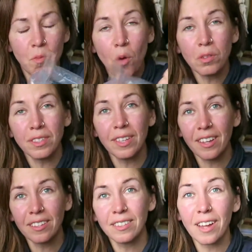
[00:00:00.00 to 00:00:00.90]

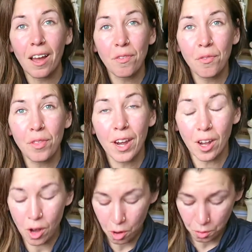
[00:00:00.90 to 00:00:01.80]
mostly stuff that I
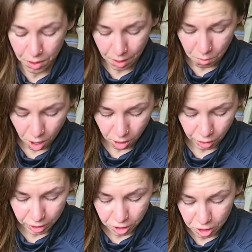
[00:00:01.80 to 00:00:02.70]
know that I'm not
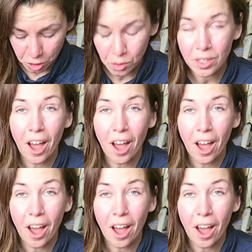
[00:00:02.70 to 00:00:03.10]
going to use,